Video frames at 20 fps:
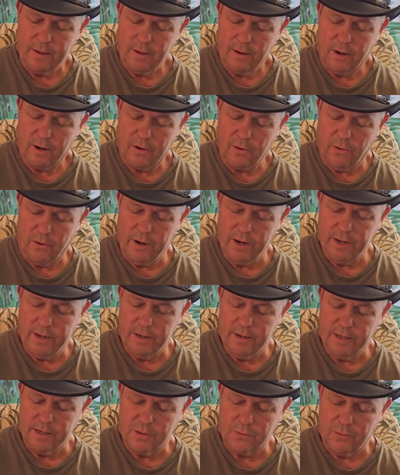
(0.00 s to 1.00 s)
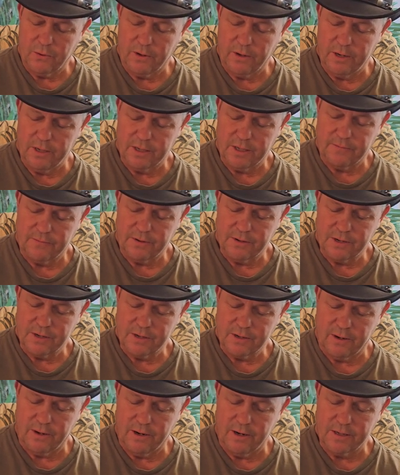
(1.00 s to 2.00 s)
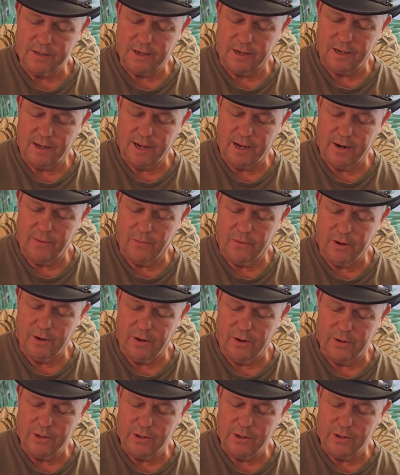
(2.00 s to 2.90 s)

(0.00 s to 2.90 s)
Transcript: According to his words, if the stars align well,